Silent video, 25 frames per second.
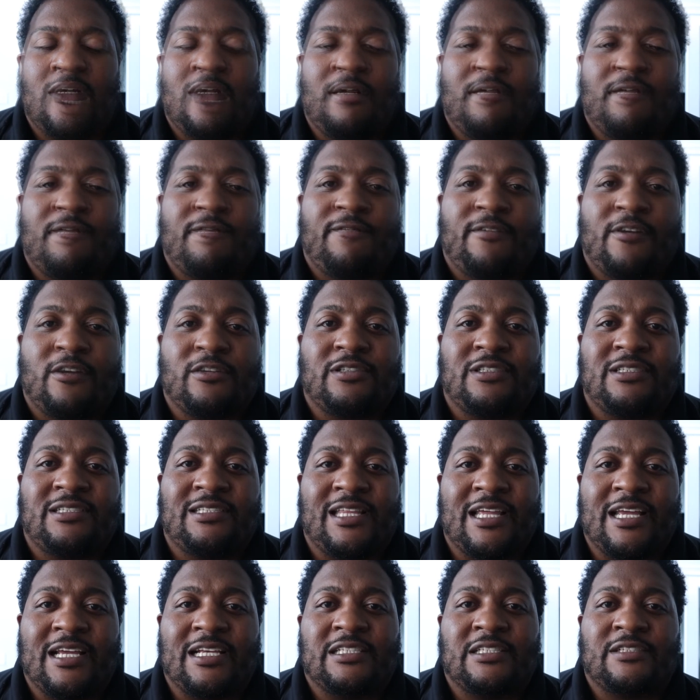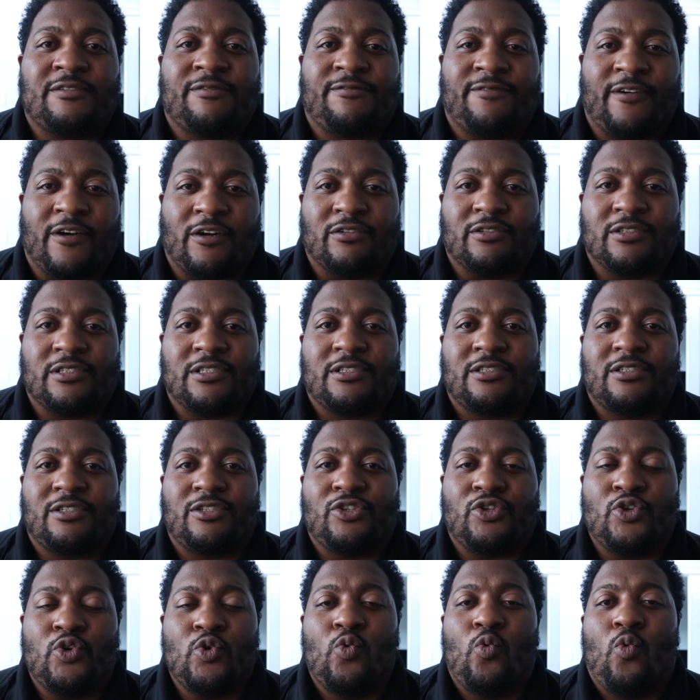First things first,
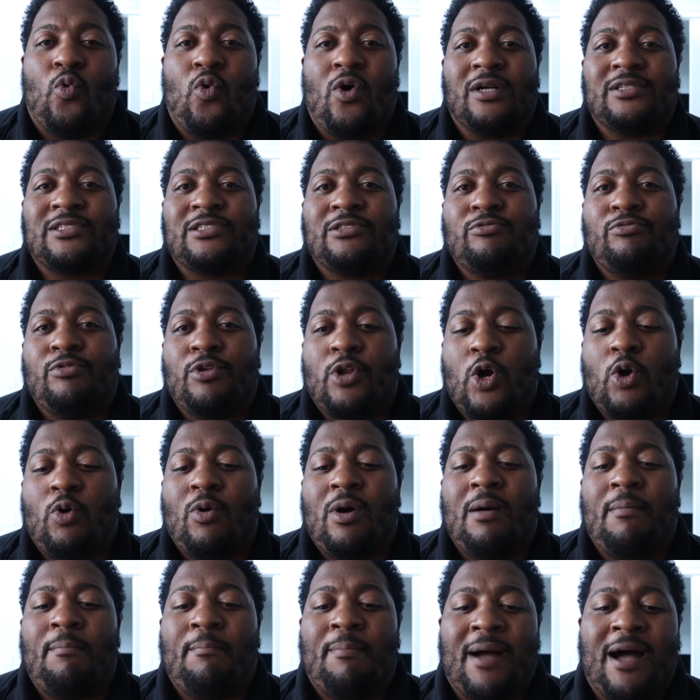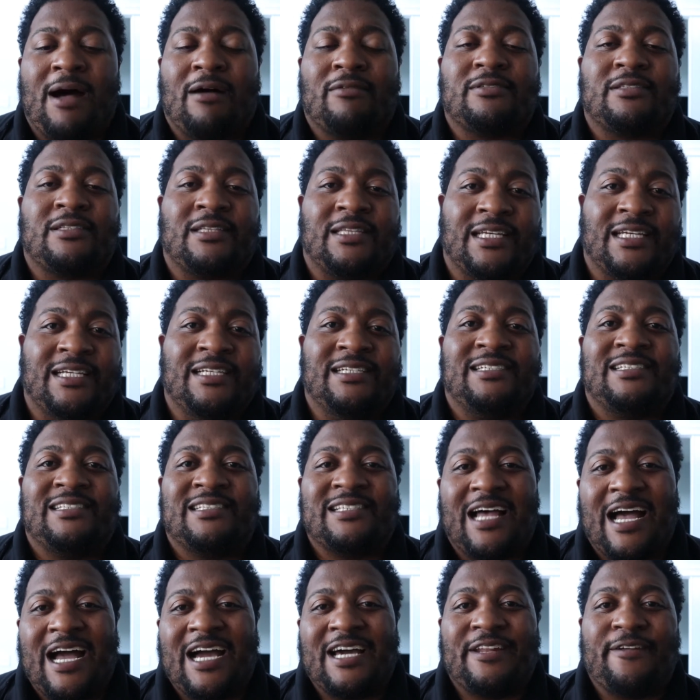you want to know about these
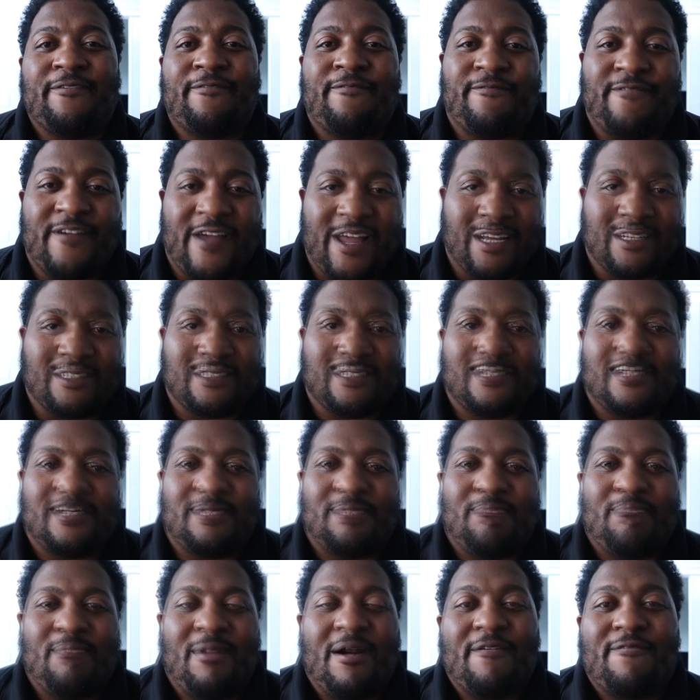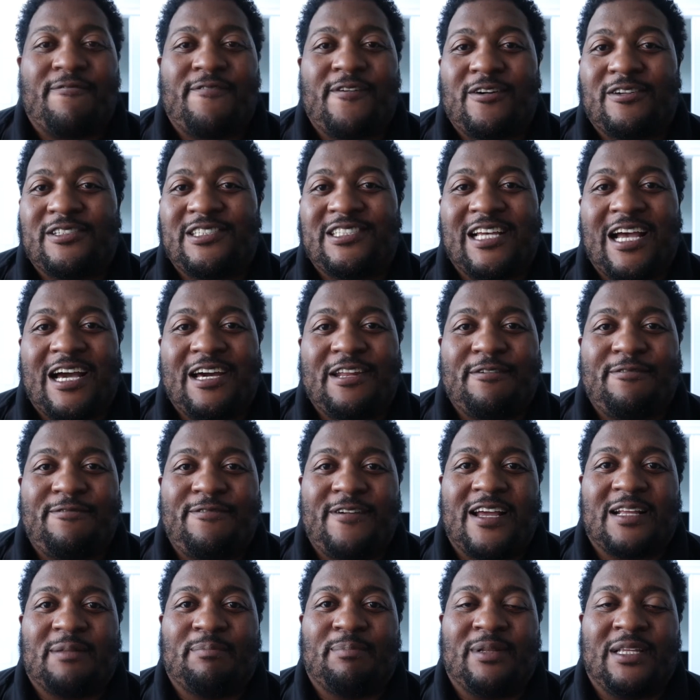side effects. My first side
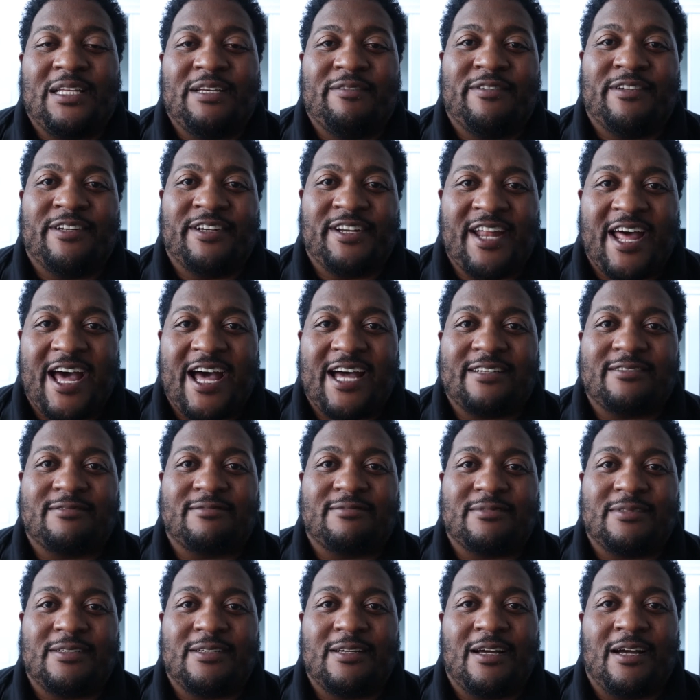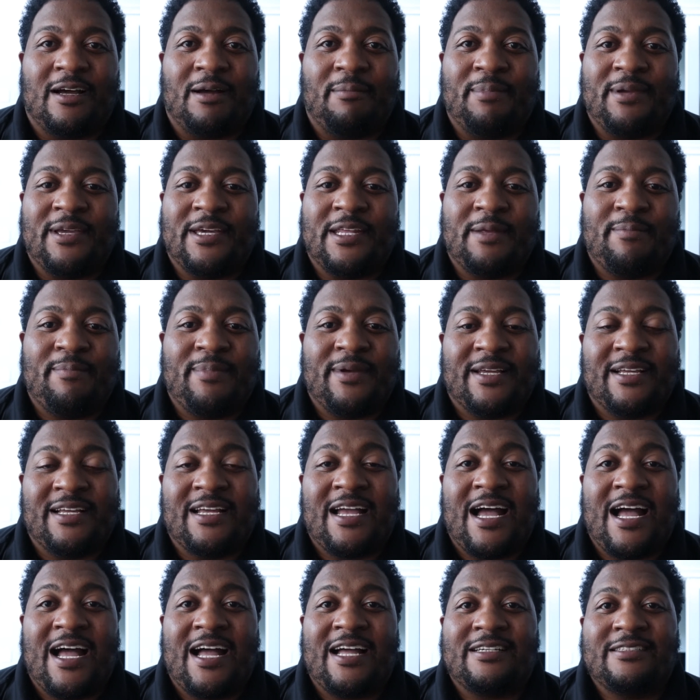effect, believe it or not, being a big
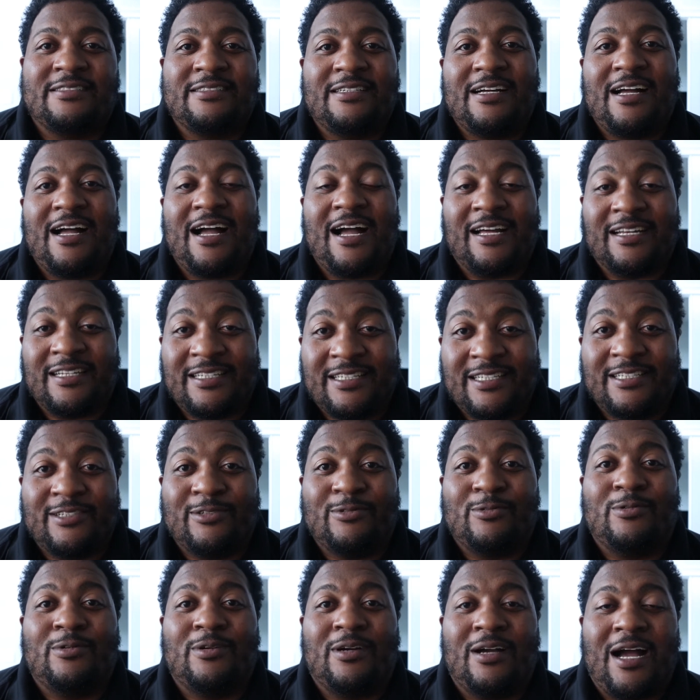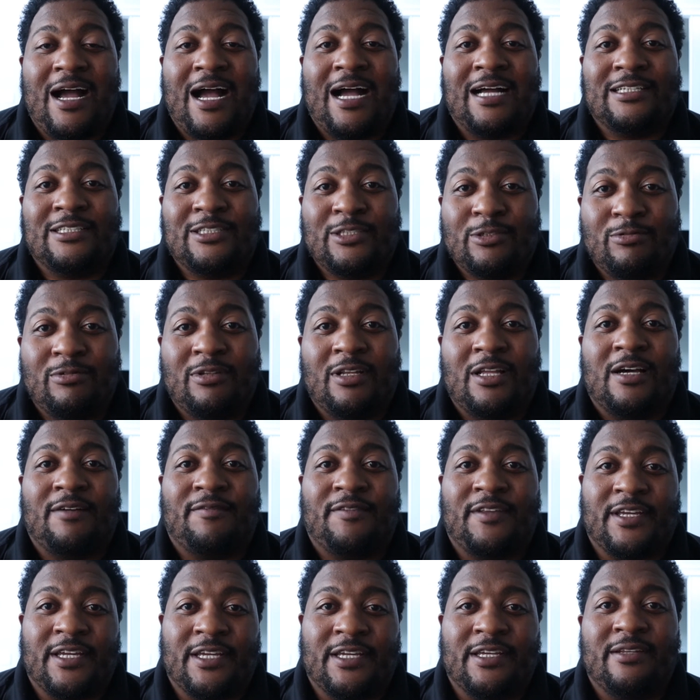guy, I do love
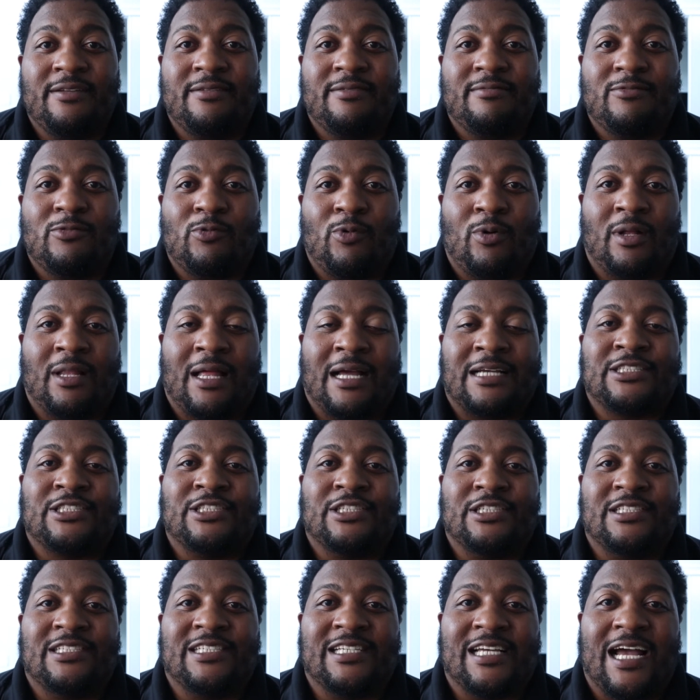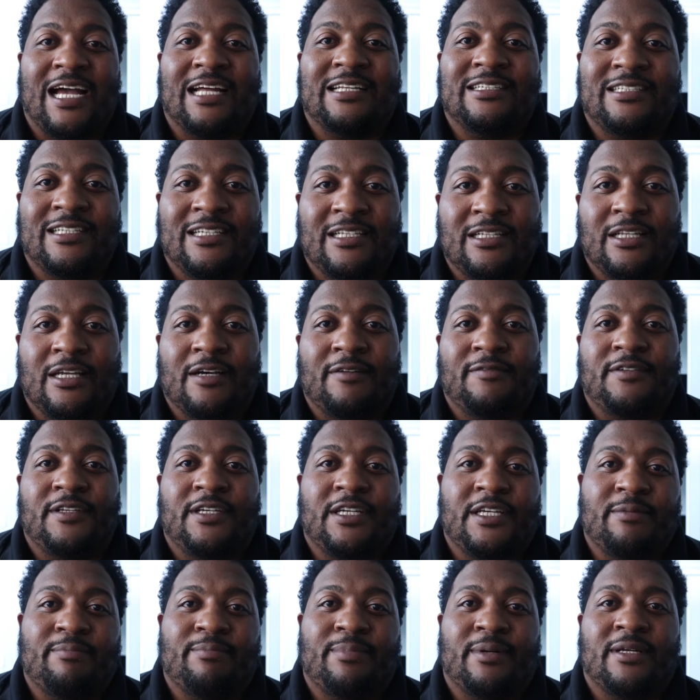to eat. Well, I should say I did love to
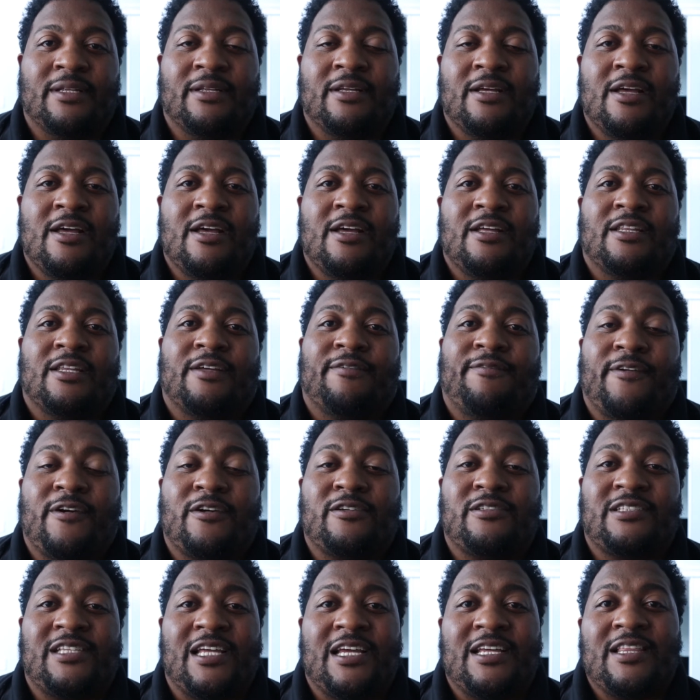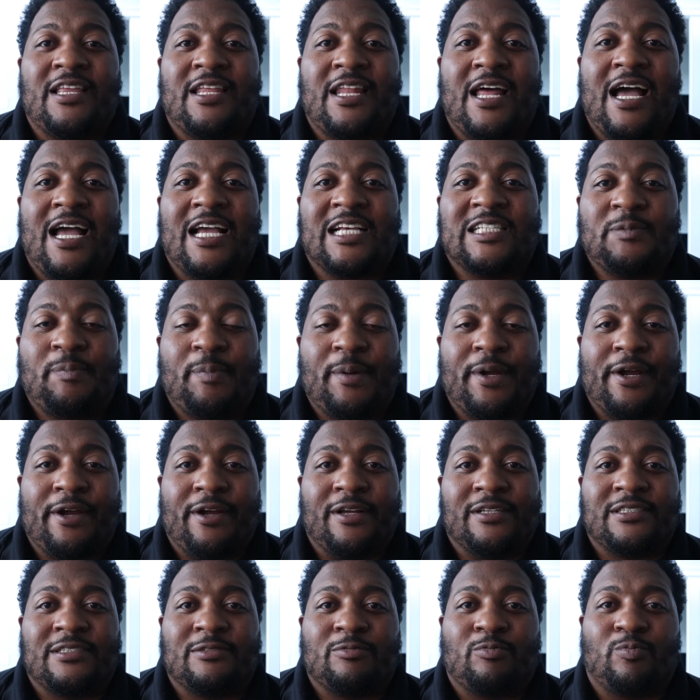eat, but the first thing that I
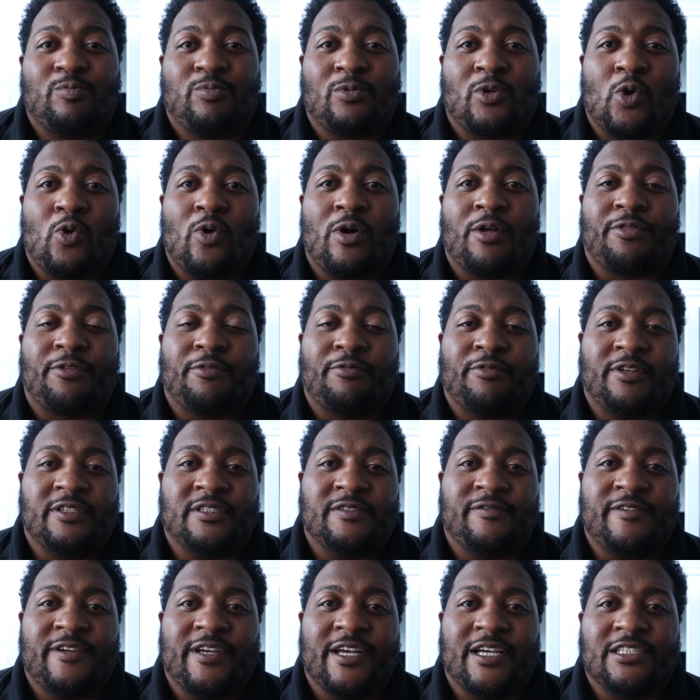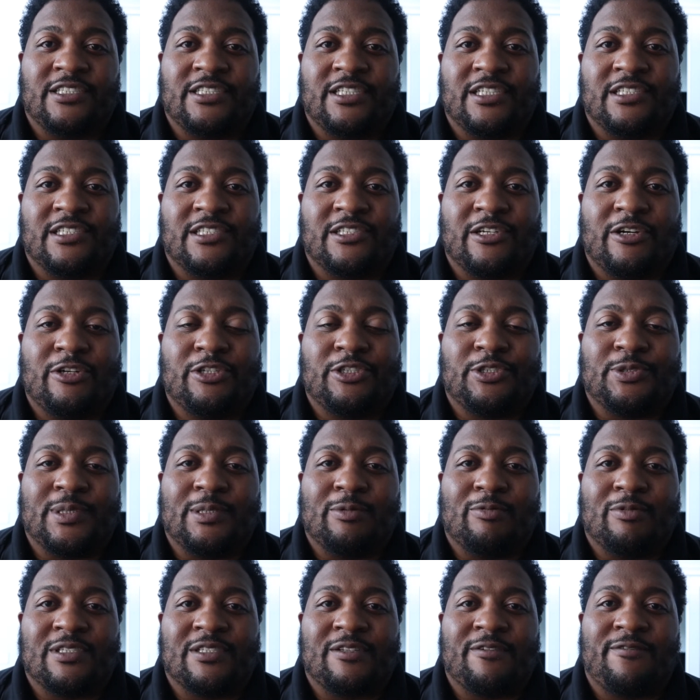experienced going through this VSG surgery
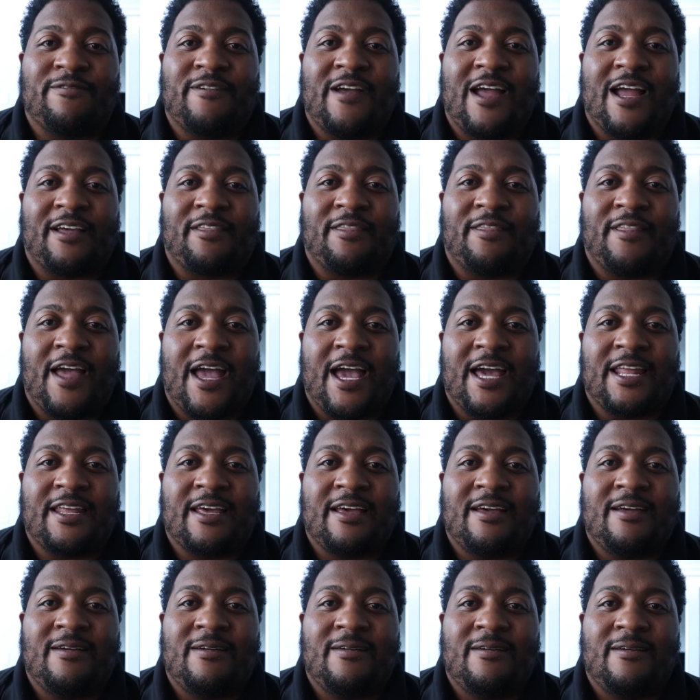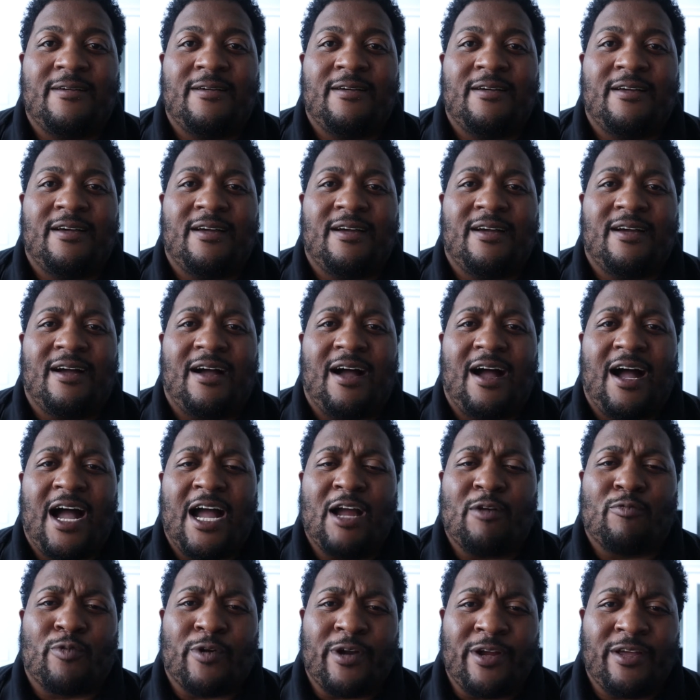was the fact that I
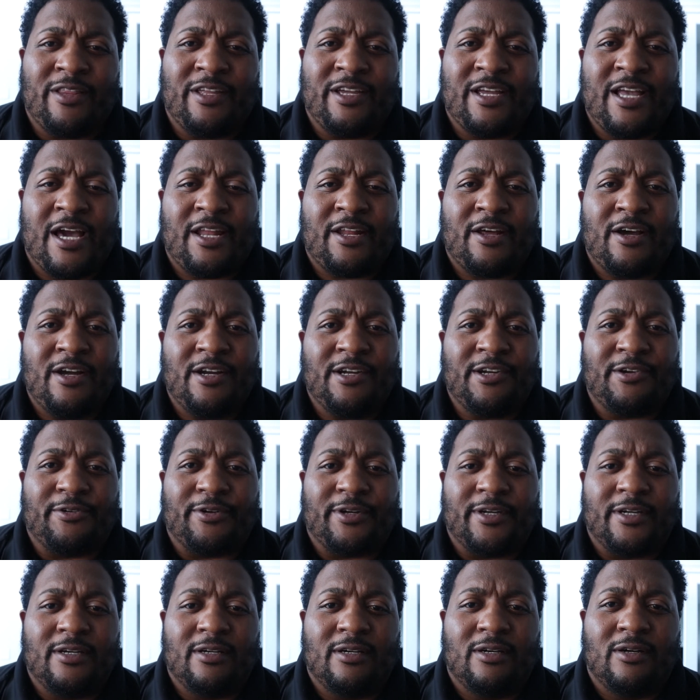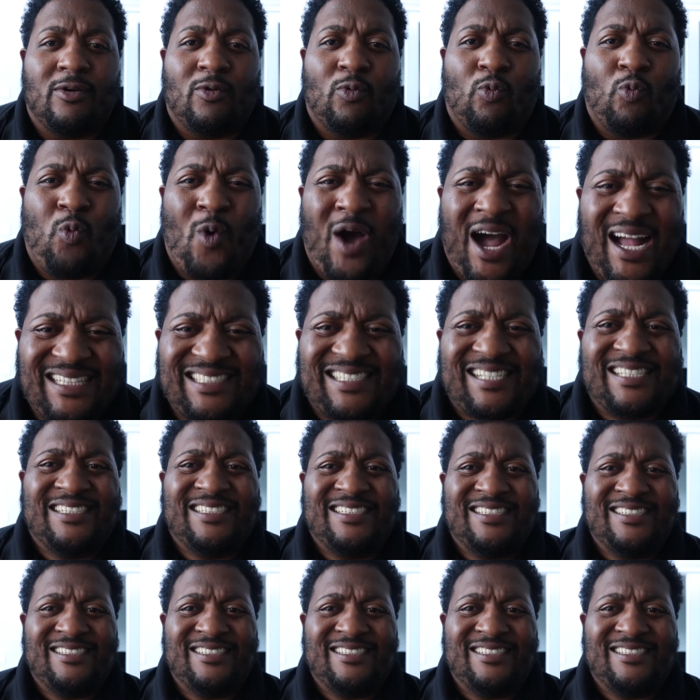rarely got hungry. What?